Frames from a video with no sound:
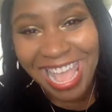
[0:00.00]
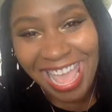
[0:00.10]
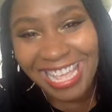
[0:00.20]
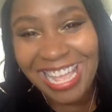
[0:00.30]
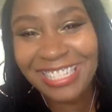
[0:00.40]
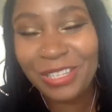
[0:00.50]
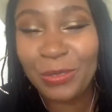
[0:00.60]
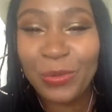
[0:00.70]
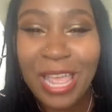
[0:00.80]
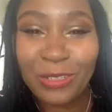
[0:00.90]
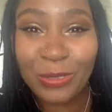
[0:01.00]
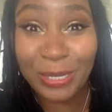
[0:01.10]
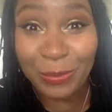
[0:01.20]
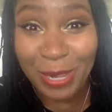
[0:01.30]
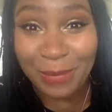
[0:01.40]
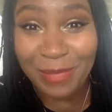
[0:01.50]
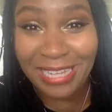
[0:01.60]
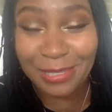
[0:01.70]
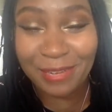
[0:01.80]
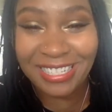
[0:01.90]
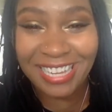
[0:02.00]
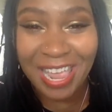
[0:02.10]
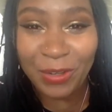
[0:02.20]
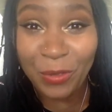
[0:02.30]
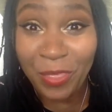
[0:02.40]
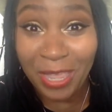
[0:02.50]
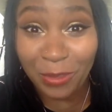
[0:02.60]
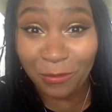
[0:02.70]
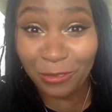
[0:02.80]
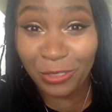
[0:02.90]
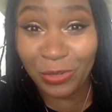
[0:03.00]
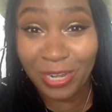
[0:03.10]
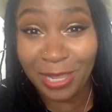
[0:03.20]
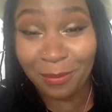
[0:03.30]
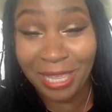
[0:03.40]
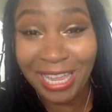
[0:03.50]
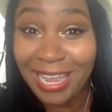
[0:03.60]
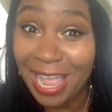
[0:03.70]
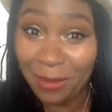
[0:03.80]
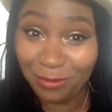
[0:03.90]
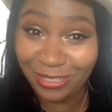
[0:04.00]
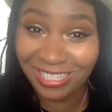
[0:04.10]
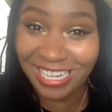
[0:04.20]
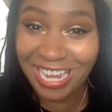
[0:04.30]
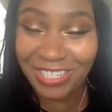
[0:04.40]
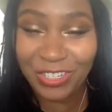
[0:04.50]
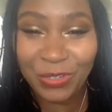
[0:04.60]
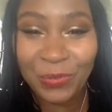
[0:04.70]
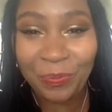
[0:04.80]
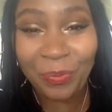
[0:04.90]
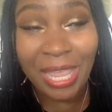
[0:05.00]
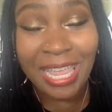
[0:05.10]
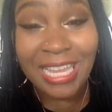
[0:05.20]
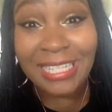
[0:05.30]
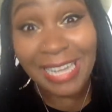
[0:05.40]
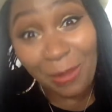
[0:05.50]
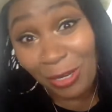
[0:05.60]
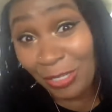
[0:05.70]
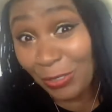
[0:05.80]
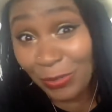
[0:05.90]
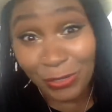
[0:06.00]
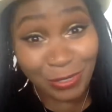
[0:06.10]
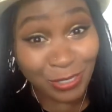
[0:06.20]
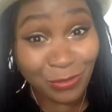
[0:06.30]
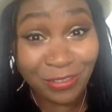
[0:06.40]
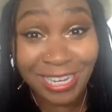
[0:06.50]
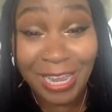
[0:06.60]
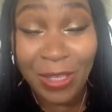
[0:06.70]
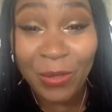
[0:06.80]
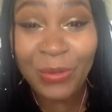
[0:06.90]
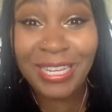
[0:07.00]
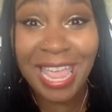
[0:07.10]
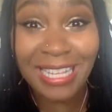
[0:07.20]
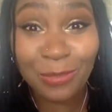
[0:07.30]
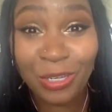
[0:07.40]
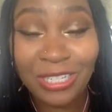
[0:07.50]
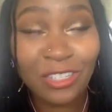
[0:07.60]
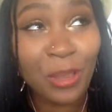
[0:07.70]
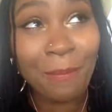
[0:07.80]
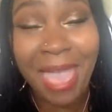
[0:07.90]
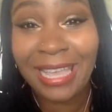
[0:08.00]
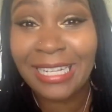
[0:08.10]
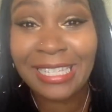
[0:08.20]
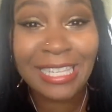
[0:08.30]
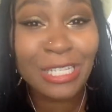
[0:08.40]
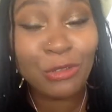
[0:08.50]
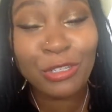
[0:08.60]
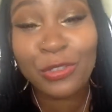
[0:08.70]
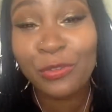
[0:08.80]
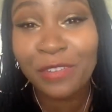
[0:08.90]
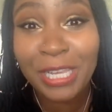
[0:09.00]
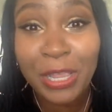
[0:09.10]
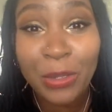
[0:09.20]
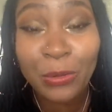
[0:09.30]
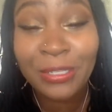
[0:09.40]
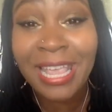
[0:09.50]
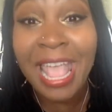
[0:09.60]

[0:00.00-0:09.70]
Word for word: Hey guys, Zuzu Natural here. Welcome back to my channel. Thank you for joining me. I appreciate you. Today we're going to do a crystal video. Yes, we're going to jump back into these crystal videos.